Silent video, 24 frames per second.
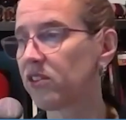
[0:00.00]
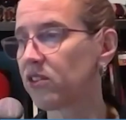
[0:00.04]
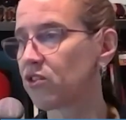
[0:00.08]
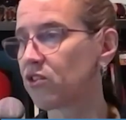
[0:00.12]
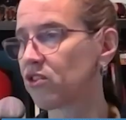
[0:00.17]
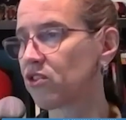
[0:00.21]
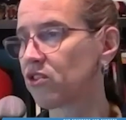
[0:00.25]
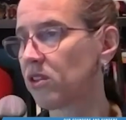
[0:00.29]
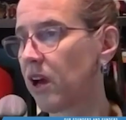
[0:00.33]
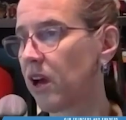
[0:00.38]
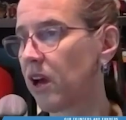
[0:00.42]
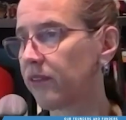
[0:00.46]

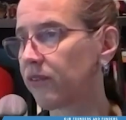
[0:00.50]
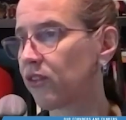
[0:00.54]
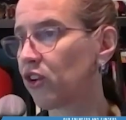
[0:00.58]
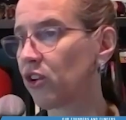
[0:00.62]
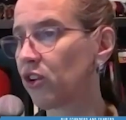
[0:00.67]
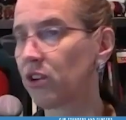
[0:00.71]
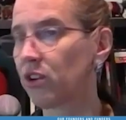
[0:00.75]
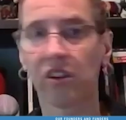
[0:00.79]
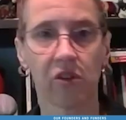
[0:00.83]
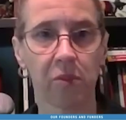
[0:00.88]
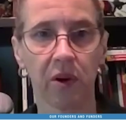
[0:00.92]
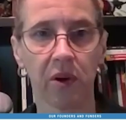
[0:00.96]
There's a lot of good
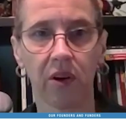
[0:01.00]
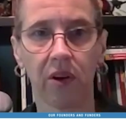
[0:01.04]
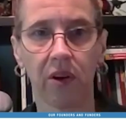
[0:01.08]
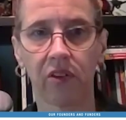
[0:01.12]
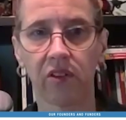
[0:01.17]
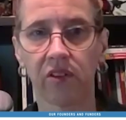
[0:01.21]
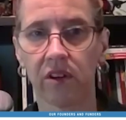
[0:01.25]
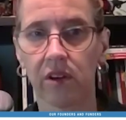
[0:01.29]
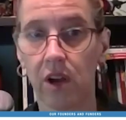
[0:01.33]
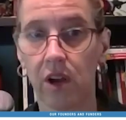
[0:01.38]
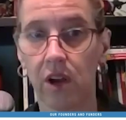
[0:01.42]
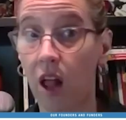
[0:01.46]

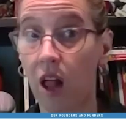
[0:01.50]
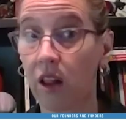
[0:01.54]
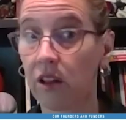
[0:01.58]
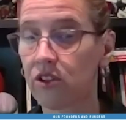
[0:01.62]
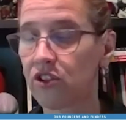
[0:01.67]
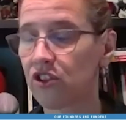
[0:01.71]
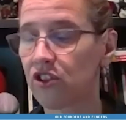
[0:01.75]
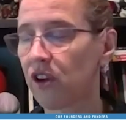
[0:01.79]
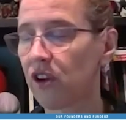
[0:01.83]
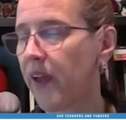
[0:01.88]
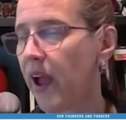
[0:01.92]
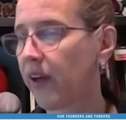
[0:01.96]
experience and
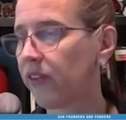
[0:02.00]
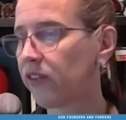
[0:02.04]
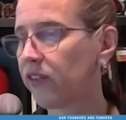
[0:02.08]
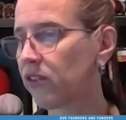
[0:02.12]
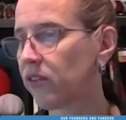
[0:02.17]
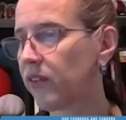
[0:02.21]
knowledge on that.